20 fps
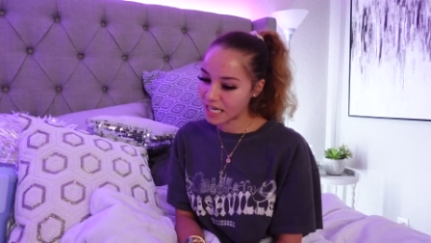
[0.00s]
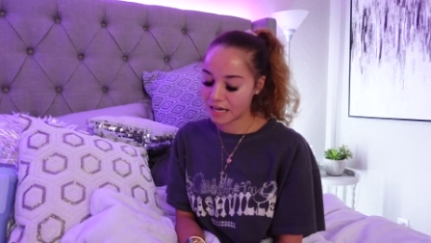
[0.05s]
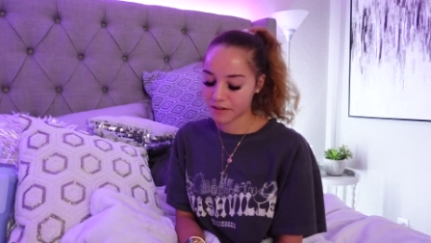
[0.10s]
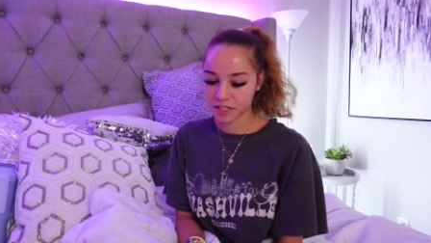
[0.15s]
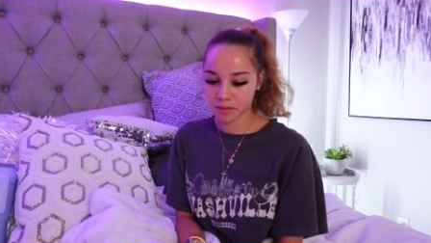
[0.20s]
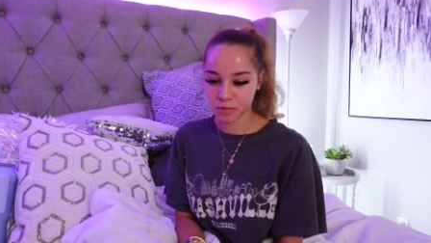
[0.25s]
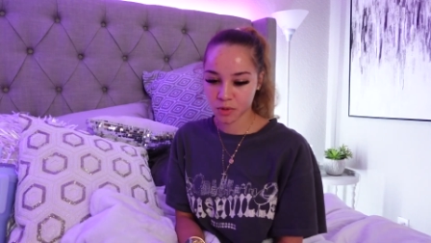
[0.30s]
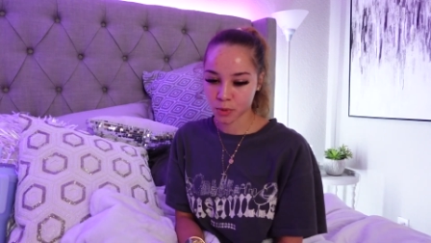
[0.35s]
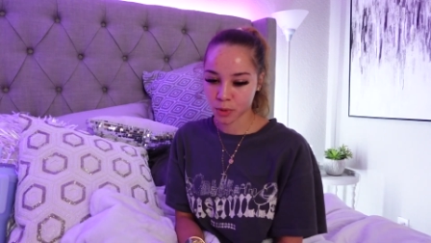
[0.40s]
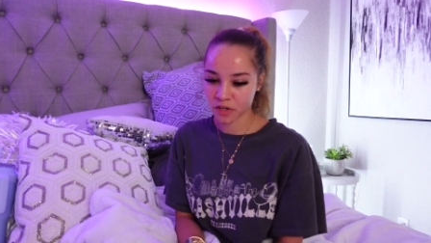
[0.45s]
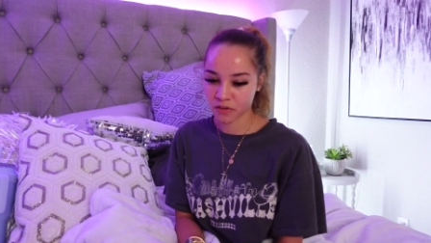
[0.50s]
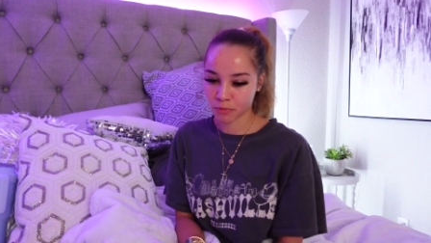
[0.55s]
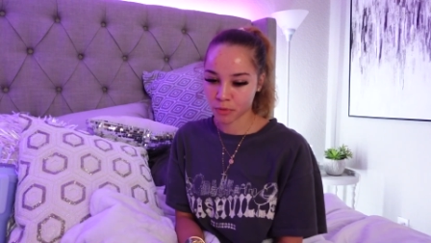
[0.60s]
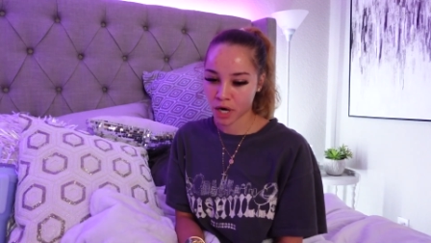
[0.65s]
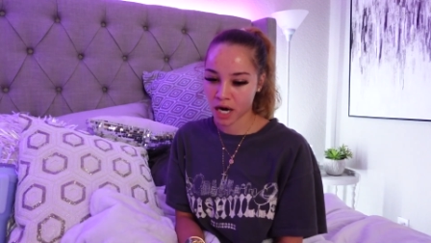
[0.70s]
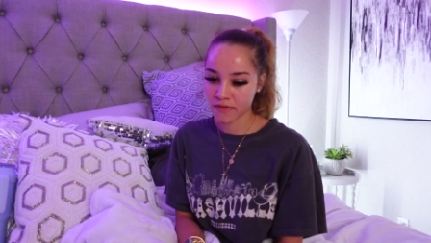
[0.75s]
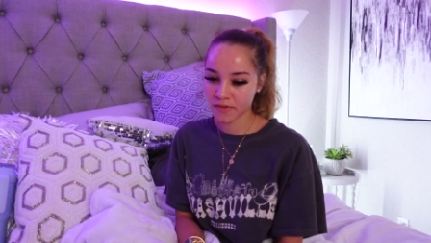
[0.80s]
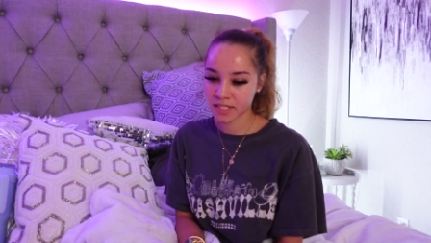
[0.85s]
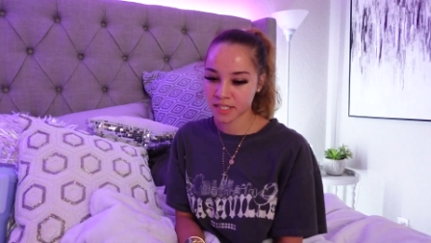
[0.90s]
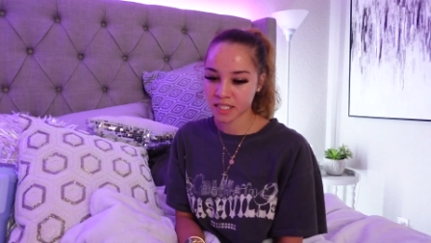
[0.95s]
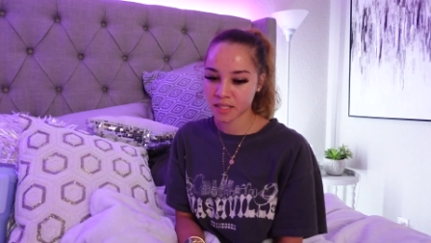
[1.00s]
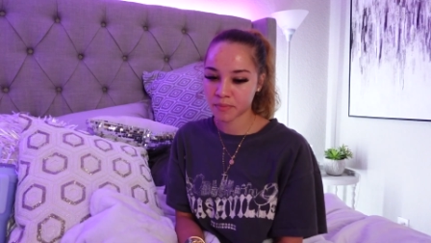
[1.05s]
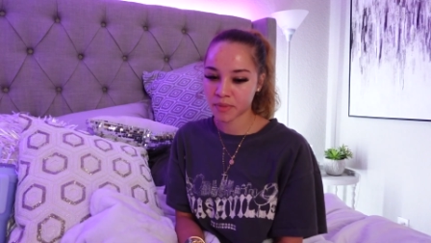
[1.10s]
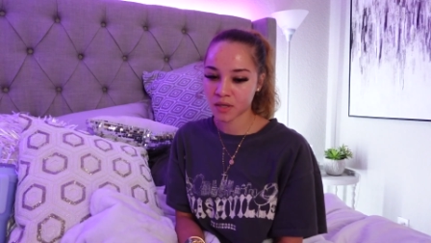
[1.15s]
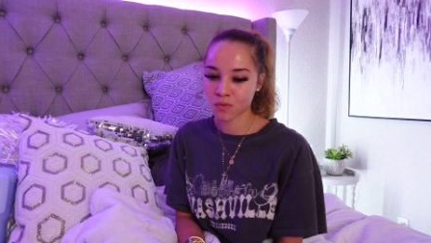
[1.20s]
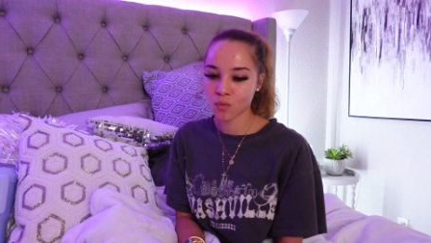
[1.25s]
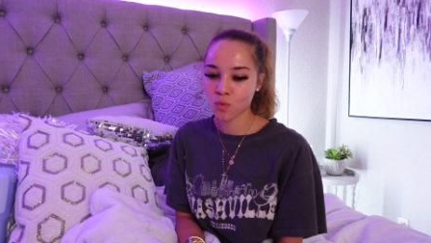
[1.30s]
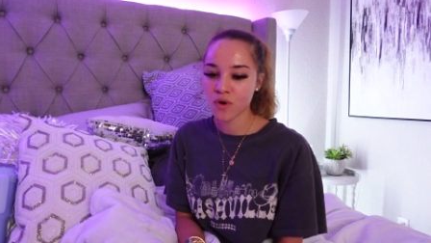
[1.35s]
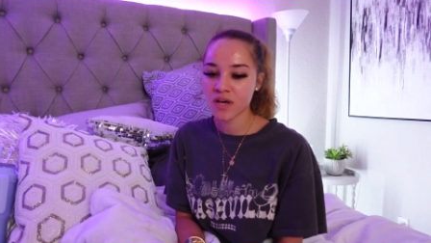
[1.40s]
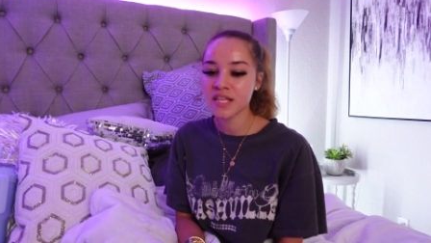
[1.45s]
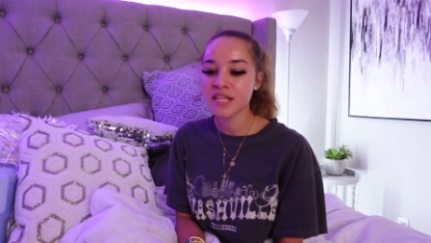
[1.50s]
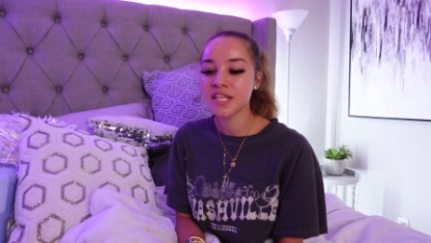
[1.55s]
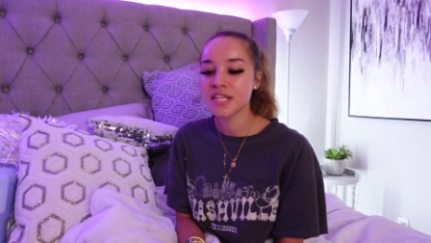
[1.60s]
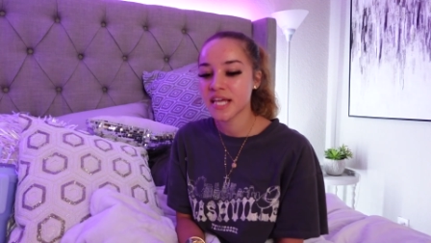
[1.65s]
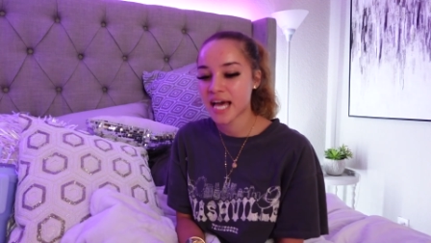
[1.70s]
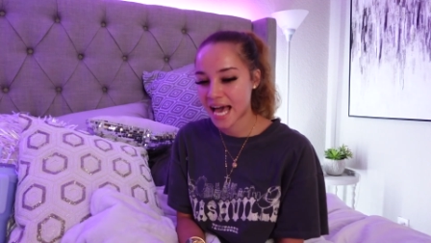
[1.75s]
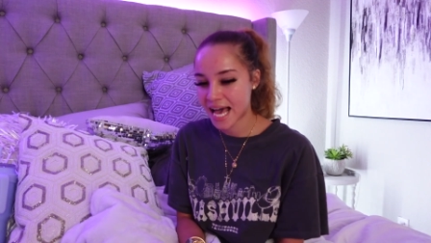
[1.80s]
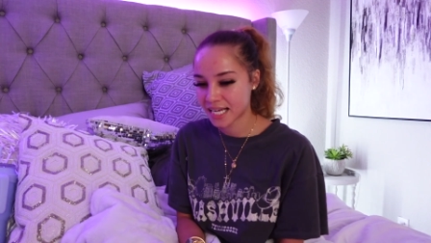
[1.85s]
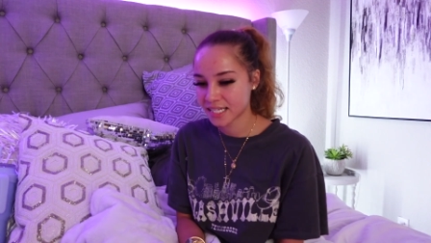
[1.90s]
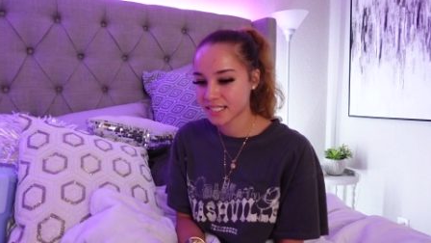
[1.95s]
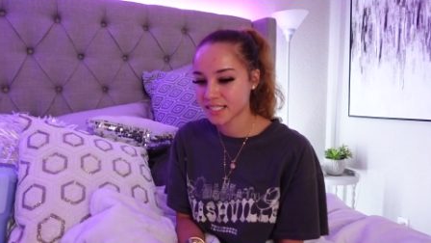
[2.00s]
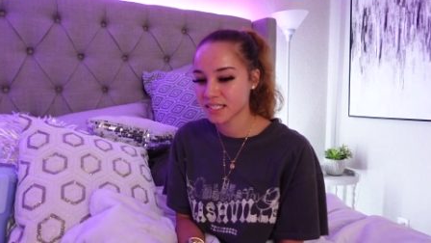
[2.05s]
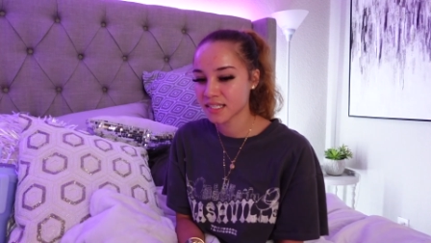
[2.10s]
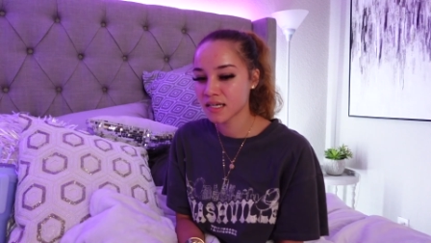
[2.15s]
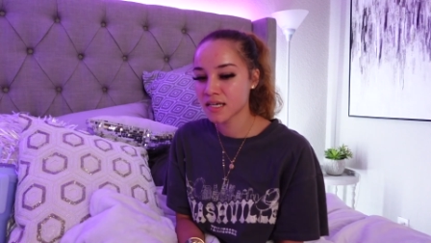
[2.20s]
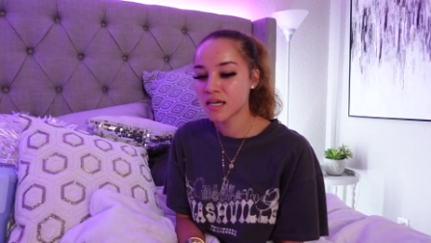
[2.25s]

have some sort of privacy. But with that